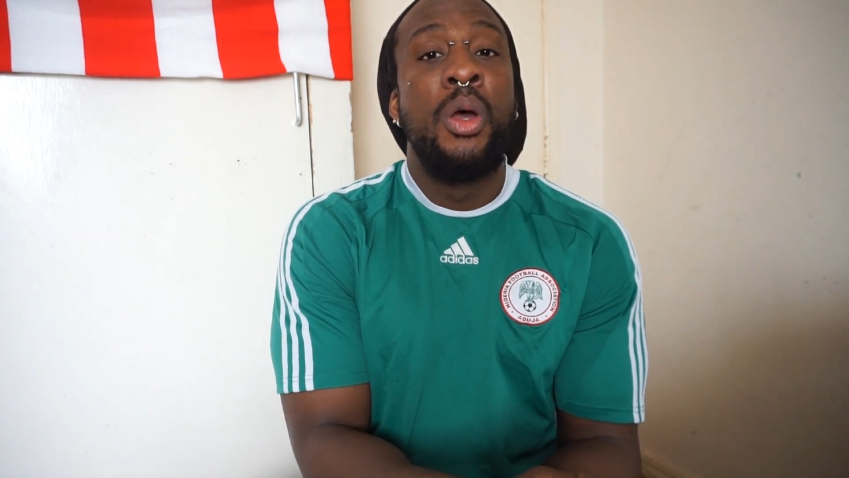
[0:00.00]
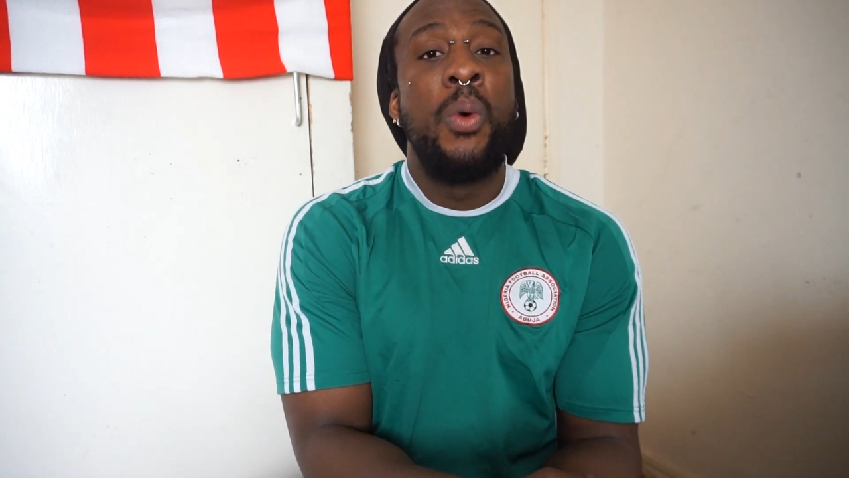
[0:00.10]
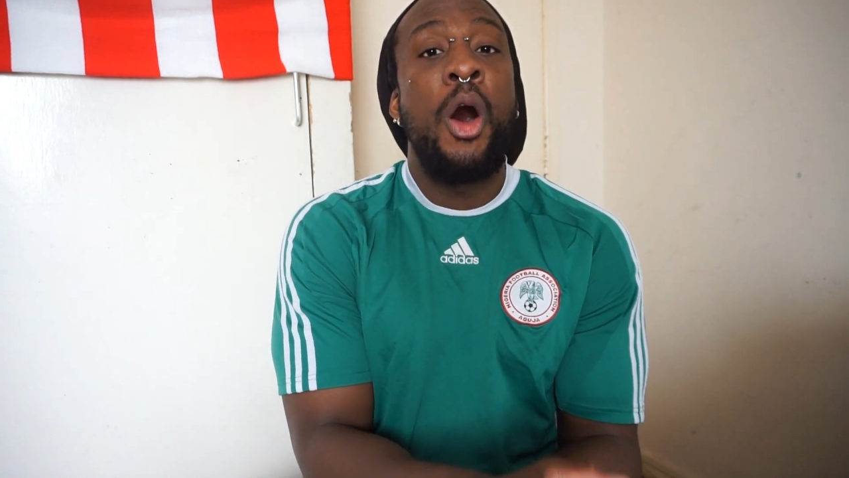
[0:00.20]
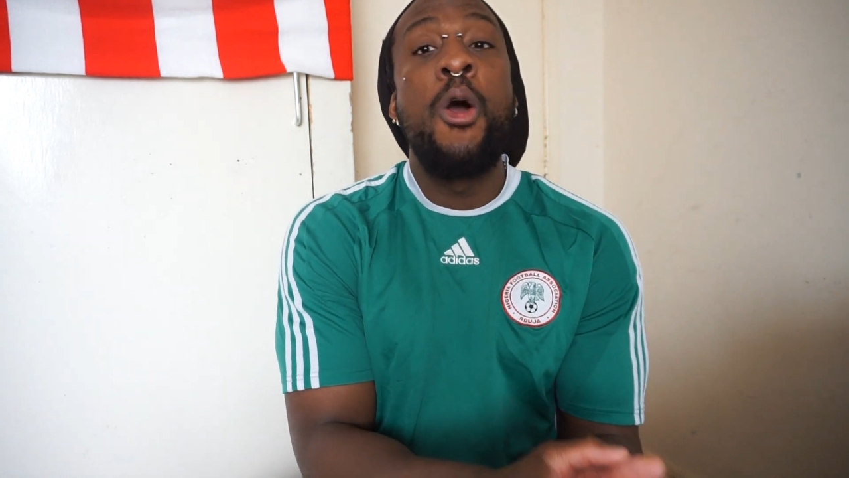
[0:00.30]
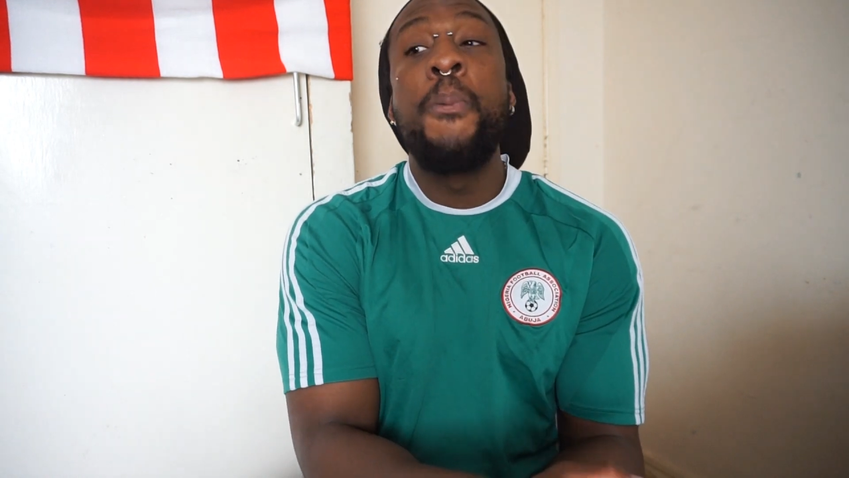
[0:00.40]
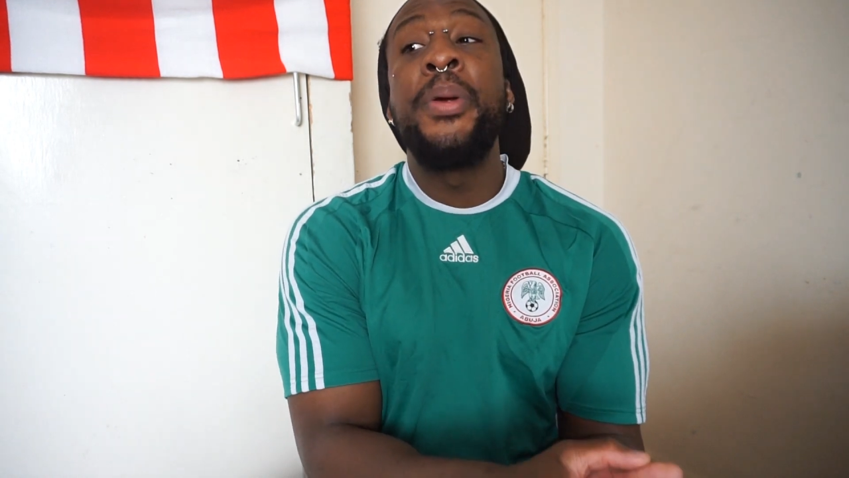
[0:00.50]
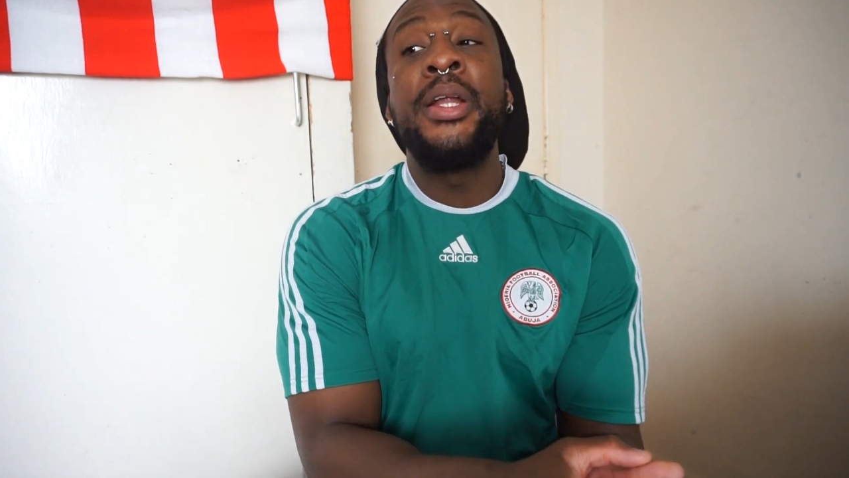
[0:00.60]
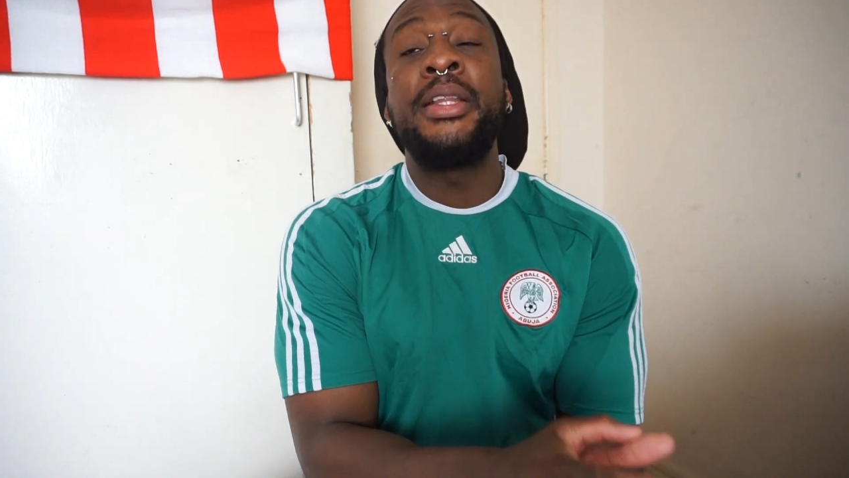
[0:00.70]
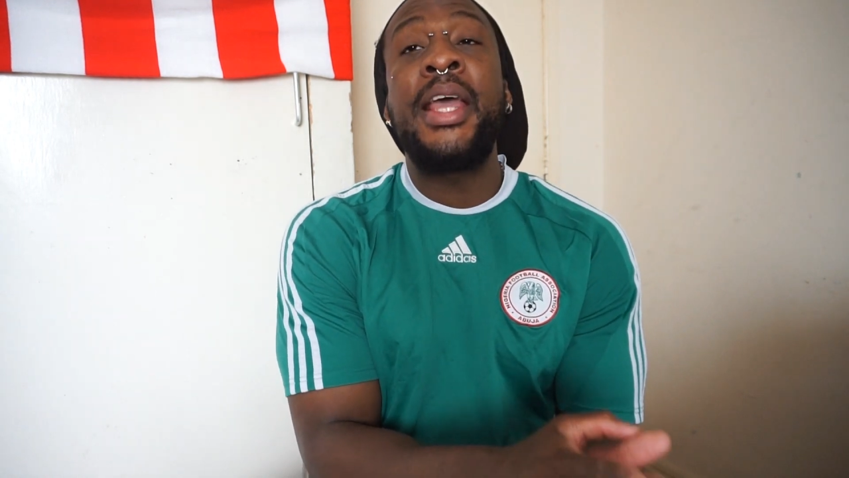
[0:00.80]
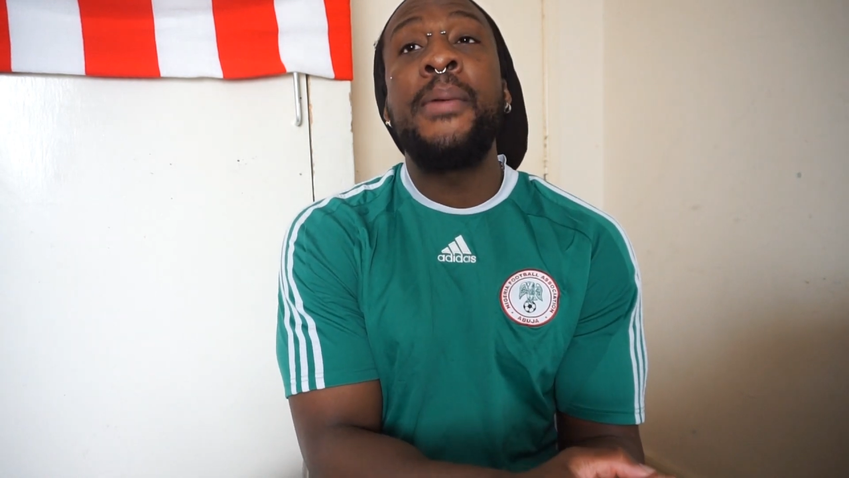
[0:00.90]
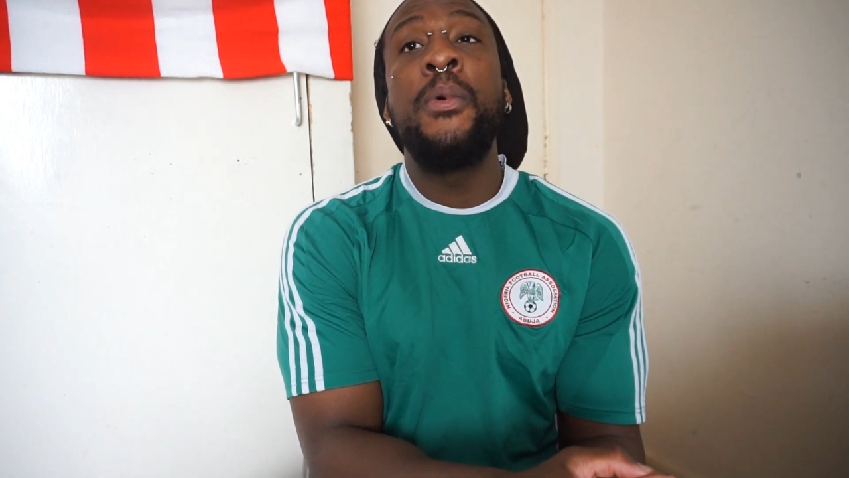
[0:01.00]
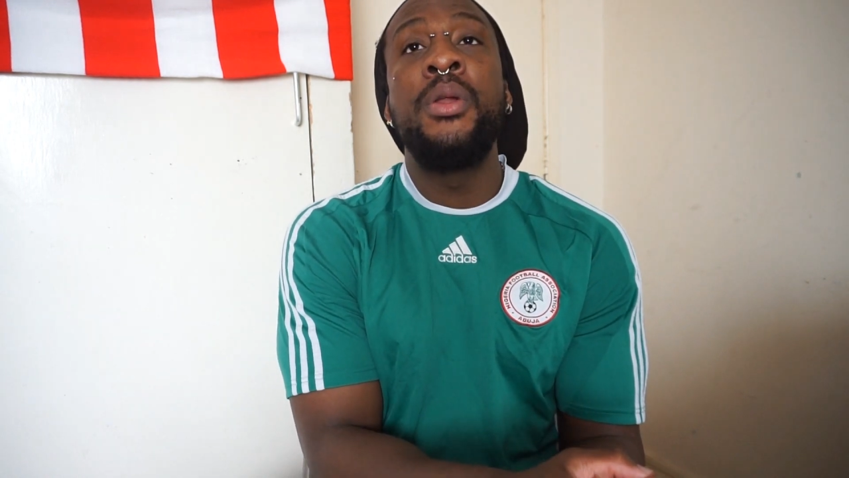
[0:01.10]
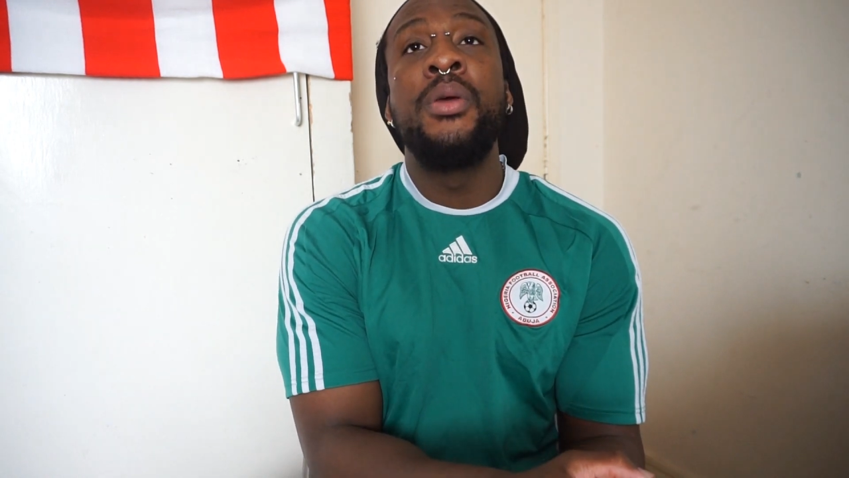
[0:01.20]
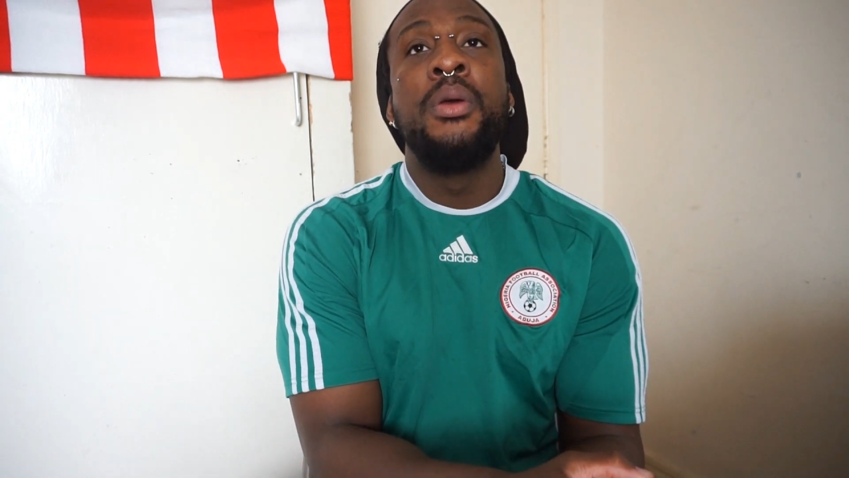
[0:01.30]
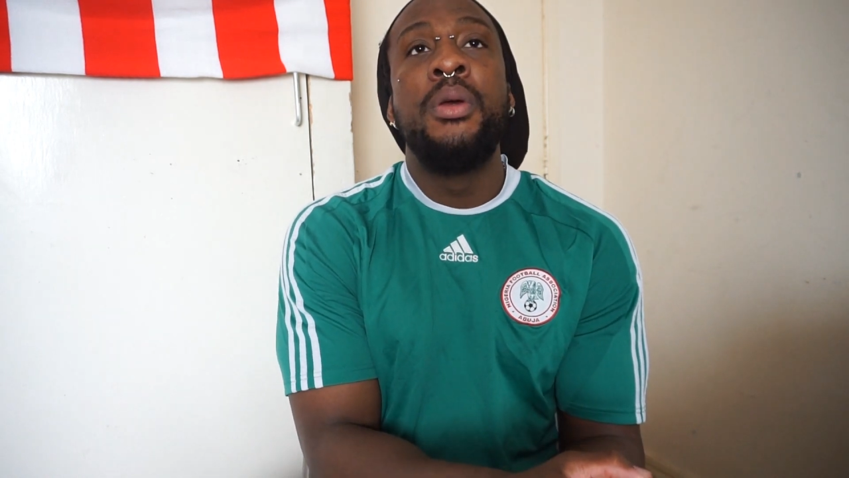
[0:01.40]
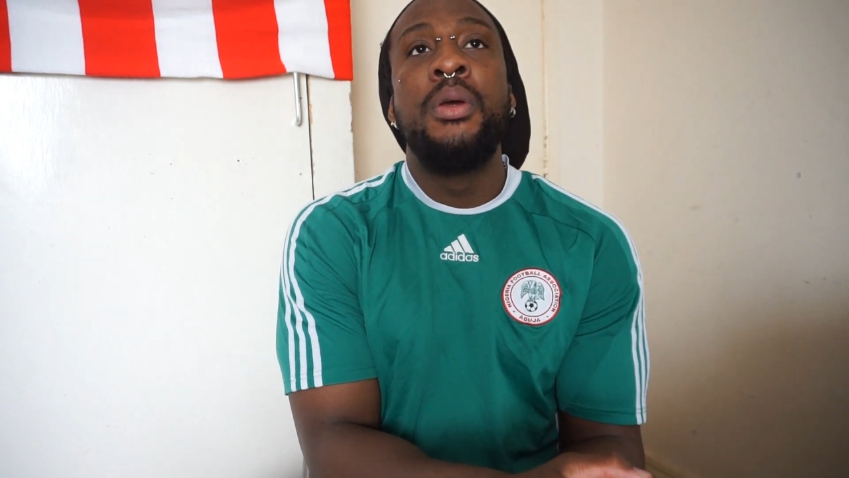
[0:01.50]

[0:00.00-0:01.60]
were hoping that they would